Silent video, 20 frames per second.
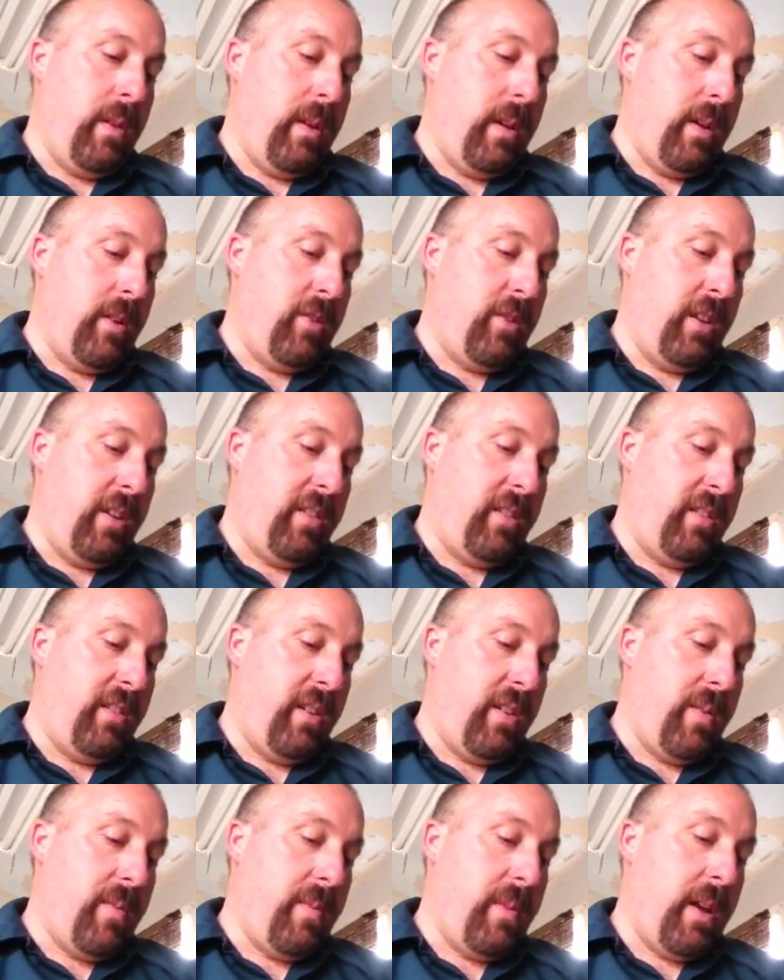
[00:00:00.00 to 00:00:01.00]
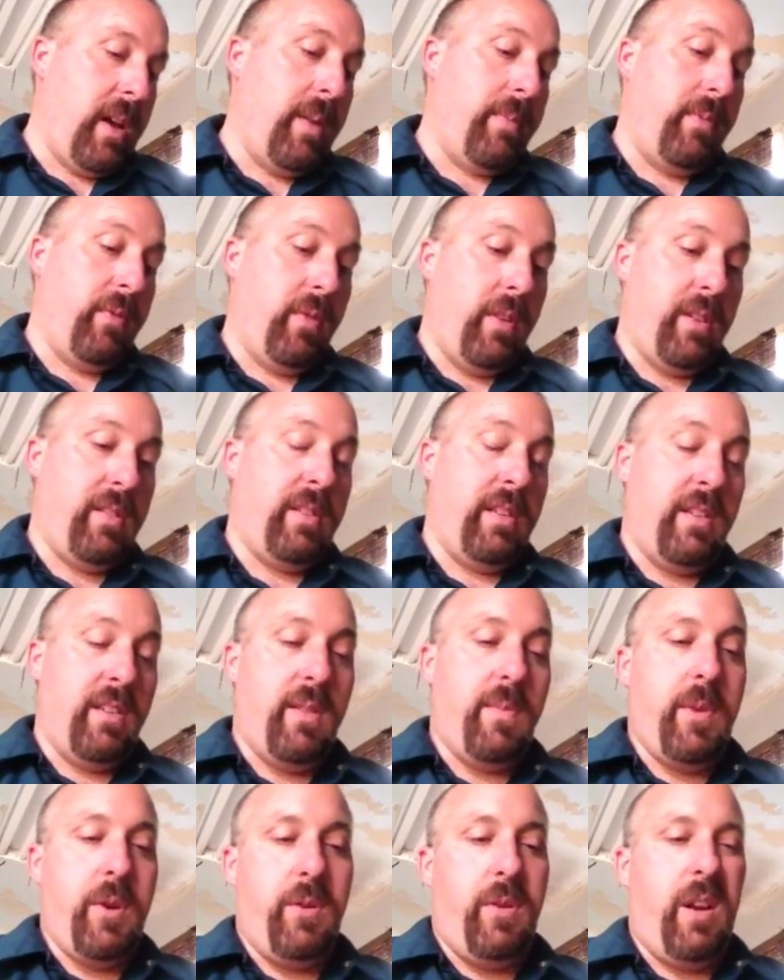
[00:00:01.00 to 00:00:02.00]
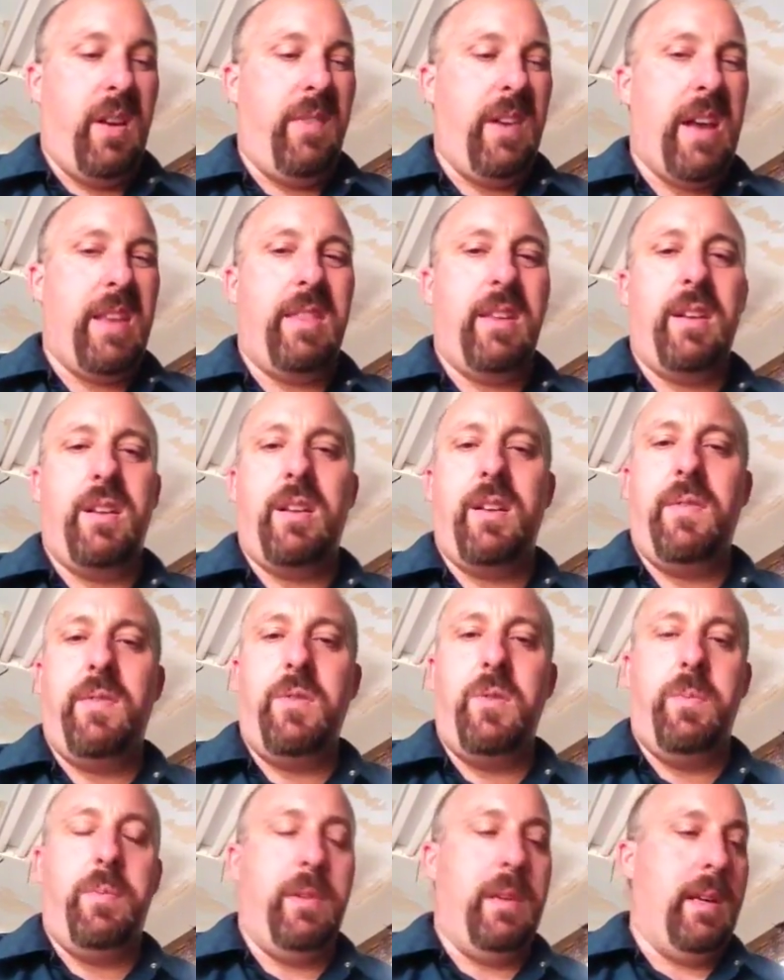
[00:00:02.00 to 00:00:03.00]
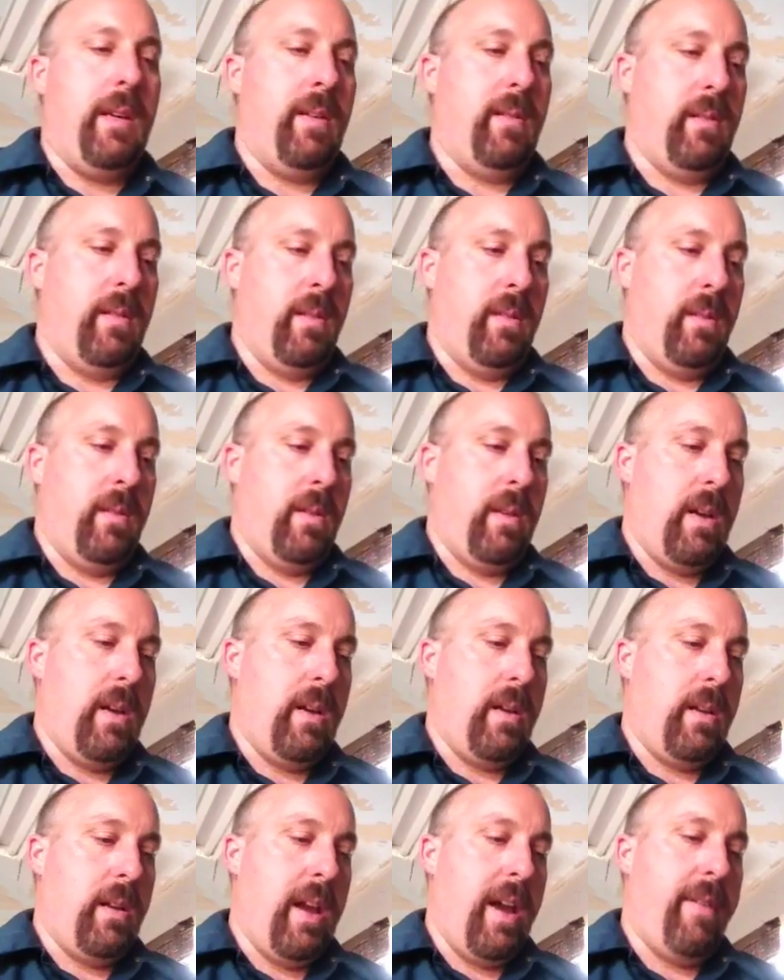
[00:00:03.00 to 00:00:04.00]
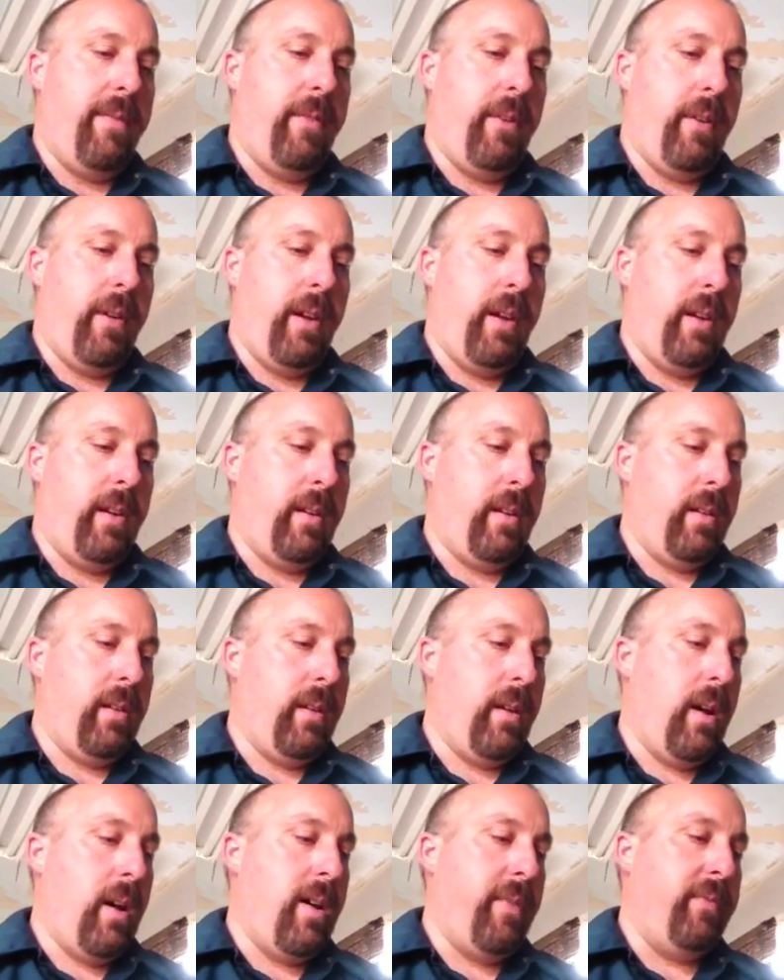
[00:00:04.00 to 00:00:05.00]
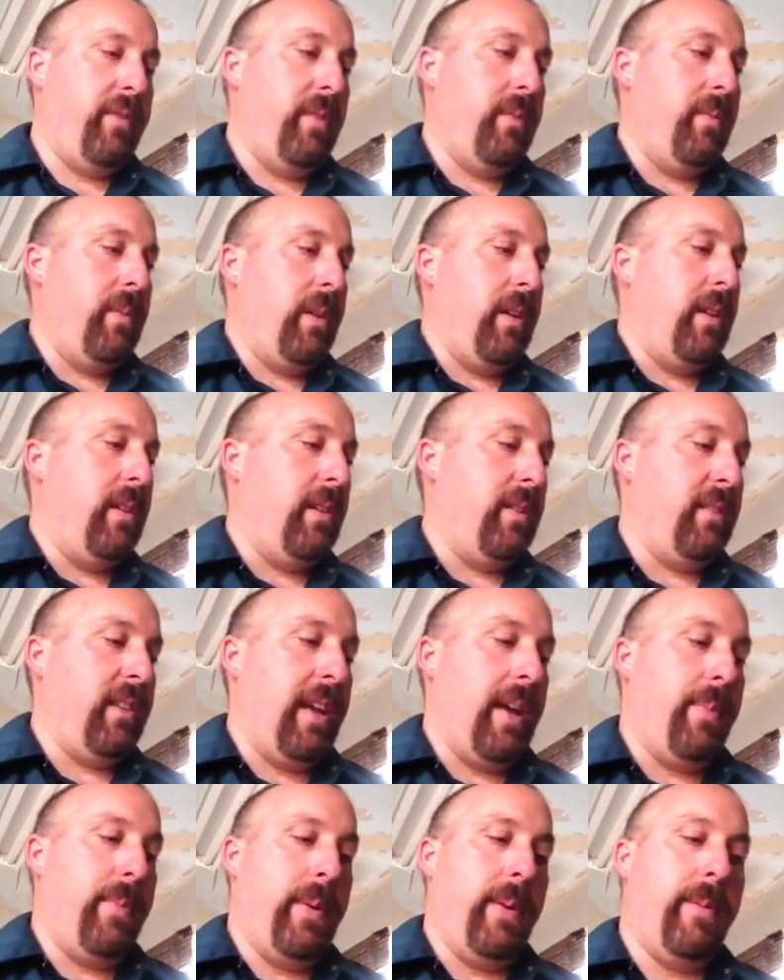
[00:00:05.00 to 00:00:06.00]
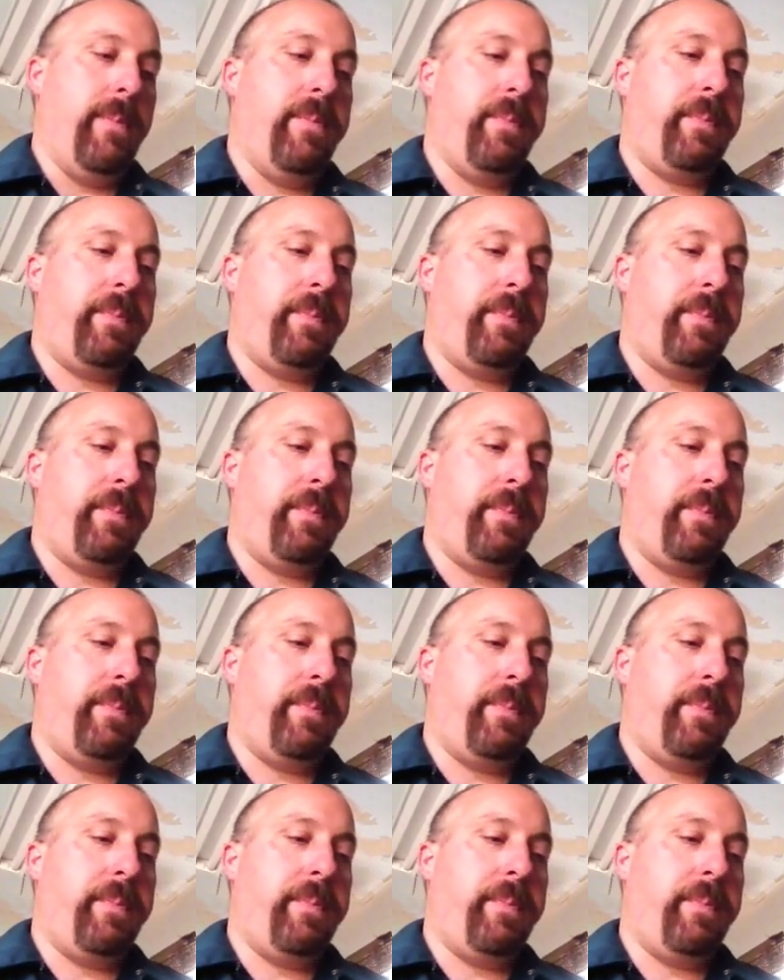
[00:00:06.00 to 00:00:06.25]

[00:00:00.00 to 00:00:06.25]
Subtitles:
Adjust some up thrust into the motor. I've had that on a few planes. Not very often, but it does happen.